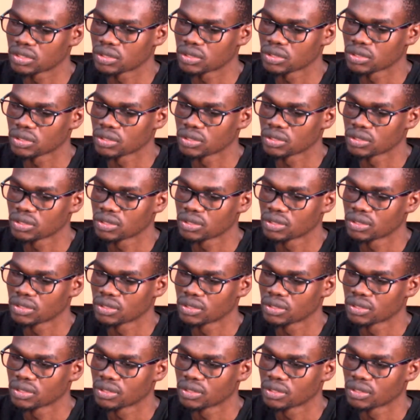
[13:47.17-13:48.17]
to
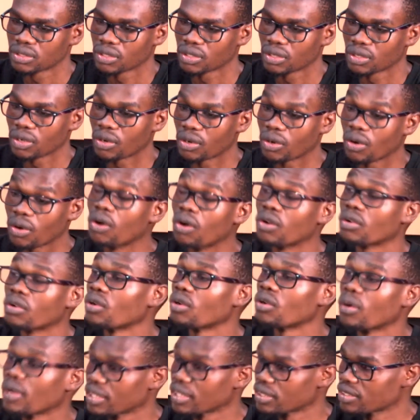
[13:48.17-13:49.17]
go
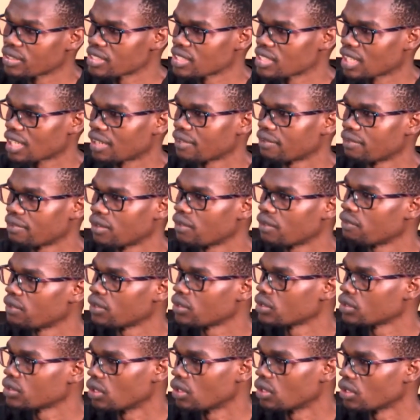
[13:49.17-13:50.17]
knowing to say I've
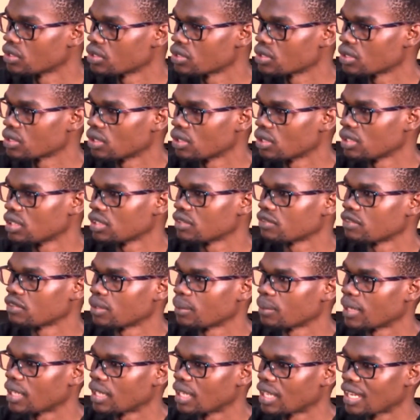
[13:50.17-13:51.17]
fulfilled God's calling for
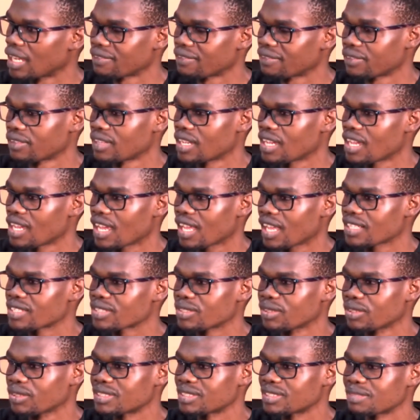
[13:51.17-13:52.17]
my life. It's
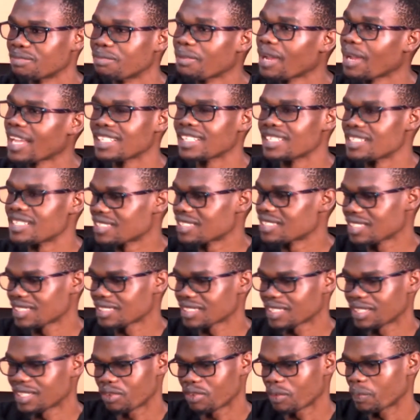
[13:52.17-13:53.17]
not my
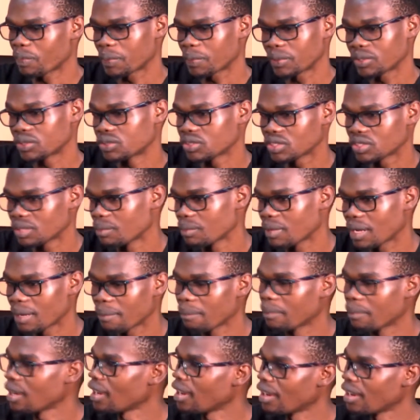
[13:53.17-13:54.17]
decision for people to
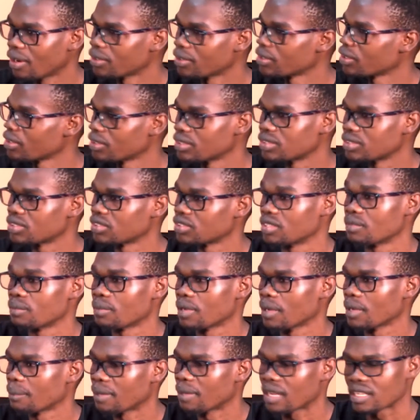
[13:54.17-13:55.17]
remember or not to
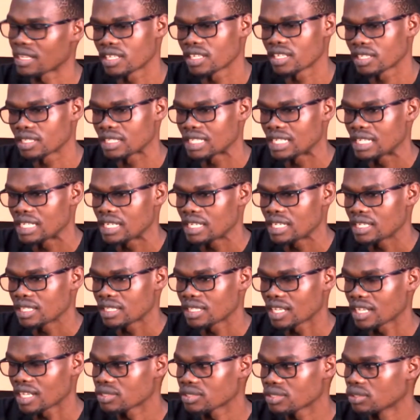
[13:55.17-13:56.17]
remember. I think
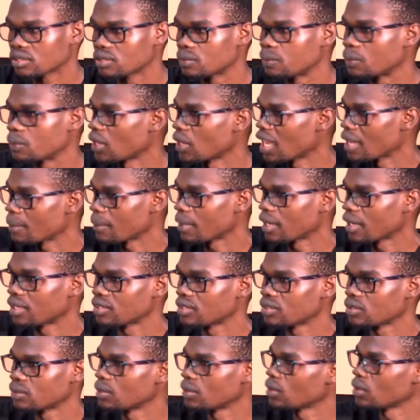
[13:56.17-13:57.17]
that's I don't even know what
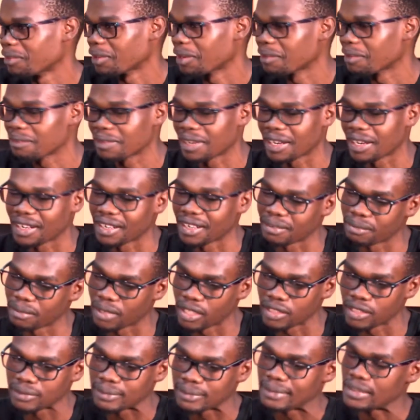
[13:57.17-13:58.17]
they are remembering,
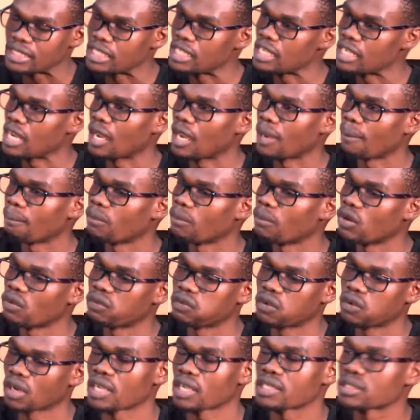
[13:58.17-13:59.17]
but I'm more
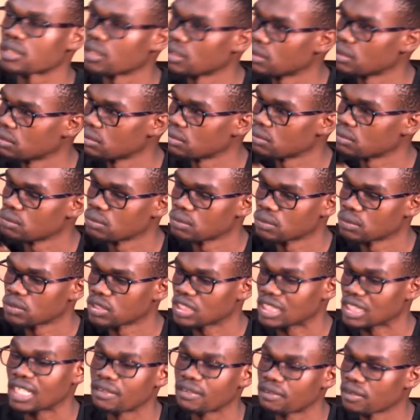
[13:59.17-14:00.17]
focused on
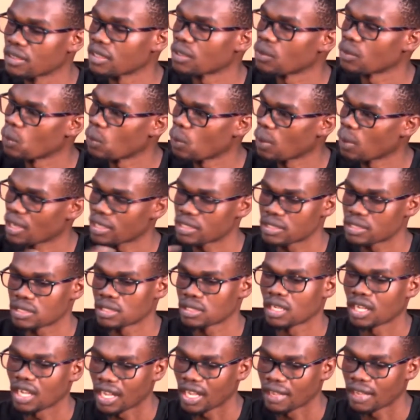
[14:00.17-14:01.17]
giving what
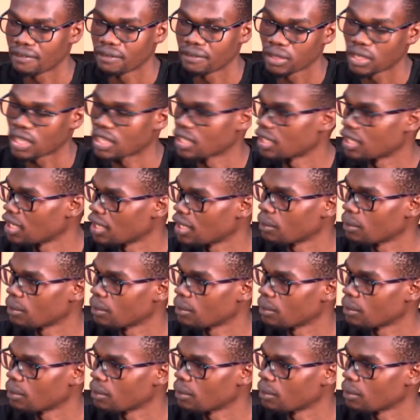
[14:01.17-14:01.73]
I feel I can.